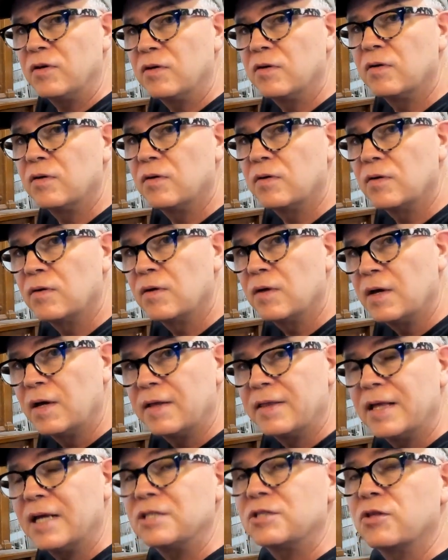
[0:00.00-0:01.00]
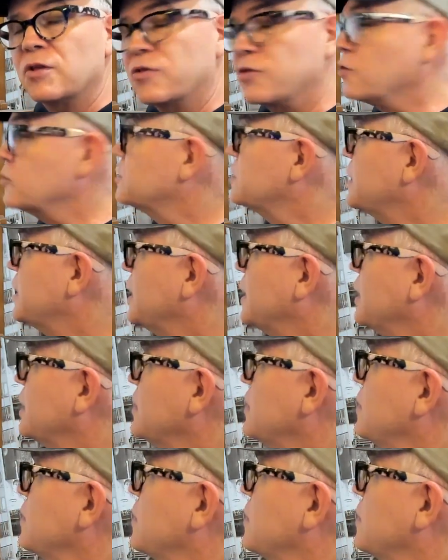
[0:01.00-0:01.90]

That's the 13,